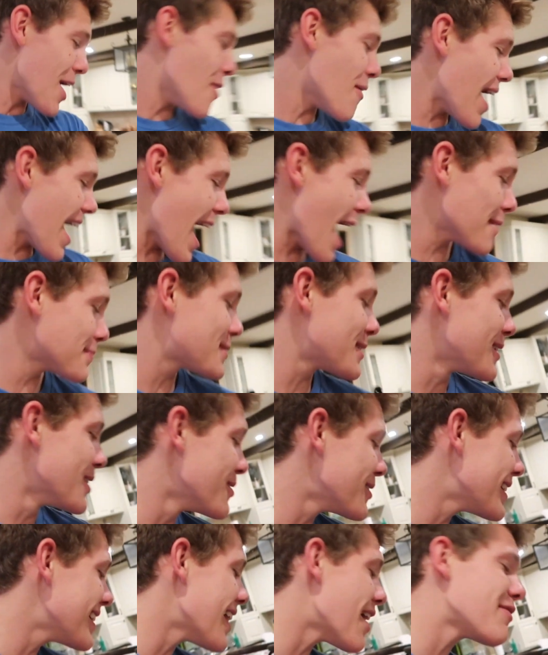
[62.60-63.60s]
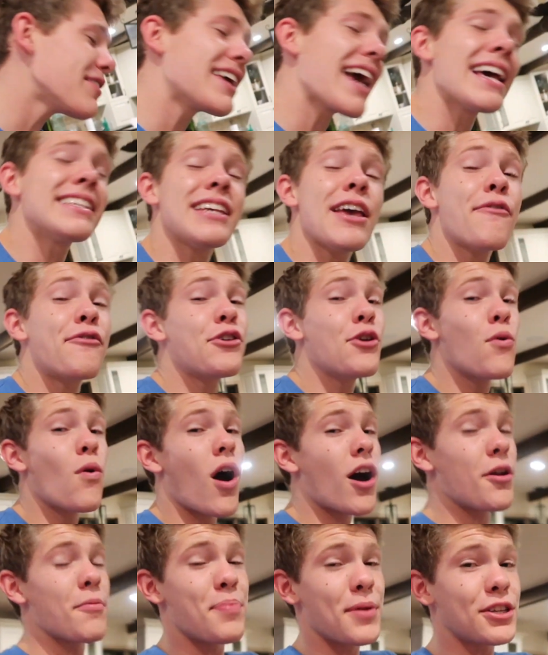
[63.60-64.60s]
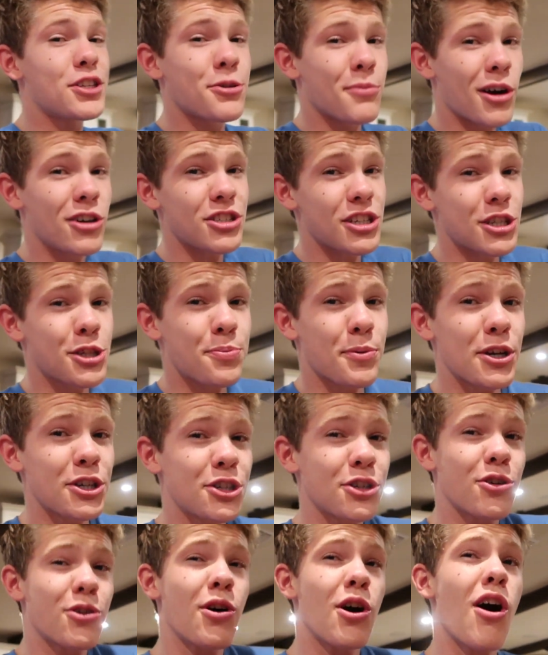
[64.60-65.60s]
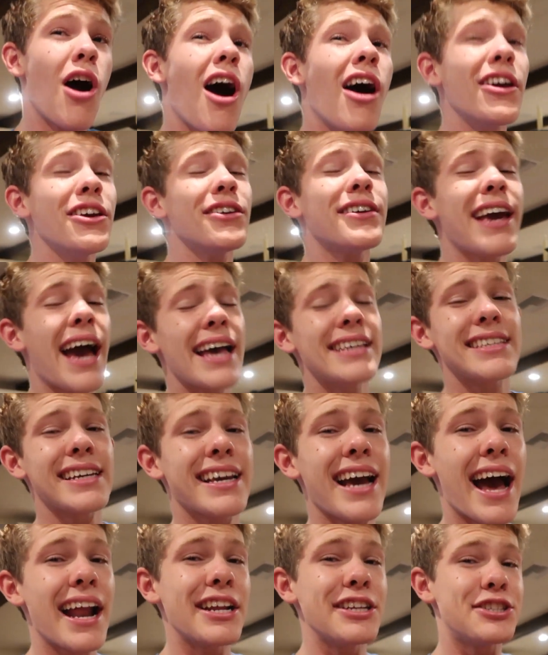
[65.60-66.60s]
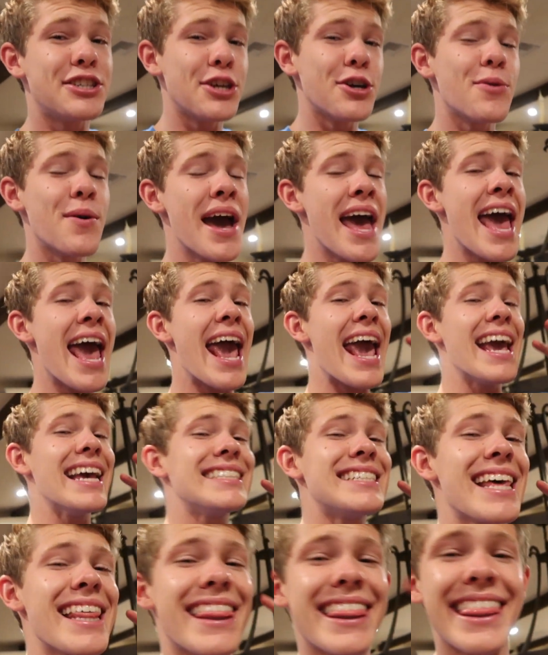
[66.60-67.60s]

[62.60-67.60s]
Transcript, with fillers: Yo, I absolutely love it, guys. If you want to be tomorrow's inspirational quote, all you guys gotta do is